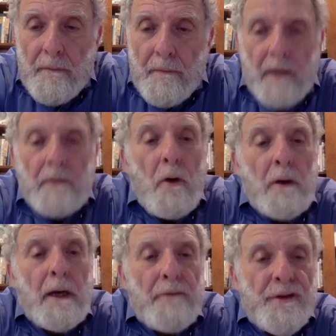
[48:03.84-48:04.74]
had a
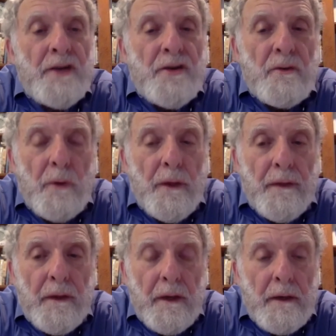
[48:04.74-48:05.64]
long conversation
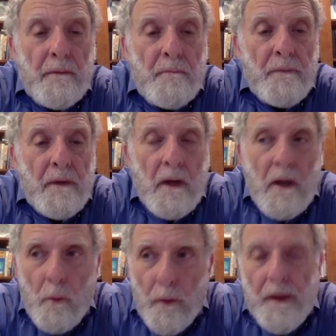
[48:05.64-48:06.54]
with uh,
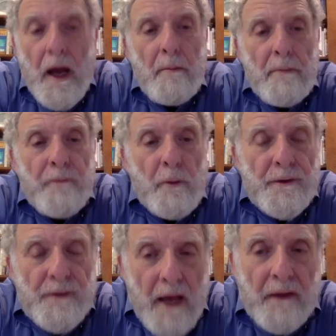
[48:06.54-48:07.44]
with Tom before
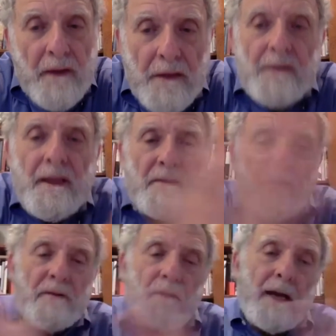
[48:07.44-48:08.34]
his death, and I think that
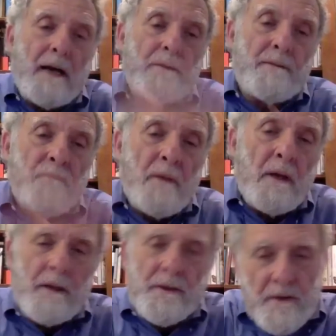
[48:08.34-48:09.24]
sort of allowed
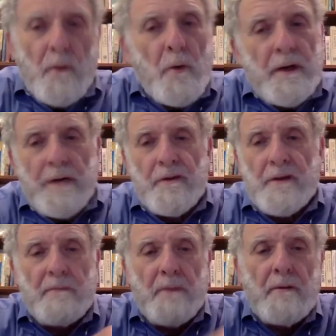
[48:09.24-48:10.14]
because there were
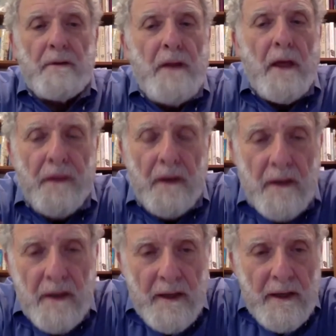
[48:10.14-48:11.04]
differences, but it was
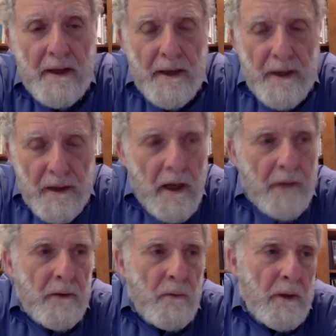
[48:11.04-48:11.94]
nothing
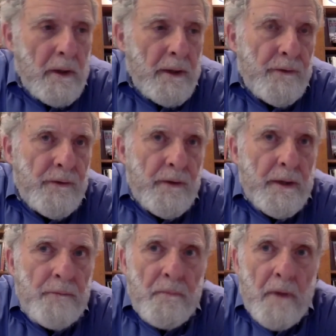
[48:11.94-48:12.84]
nothing really as uh,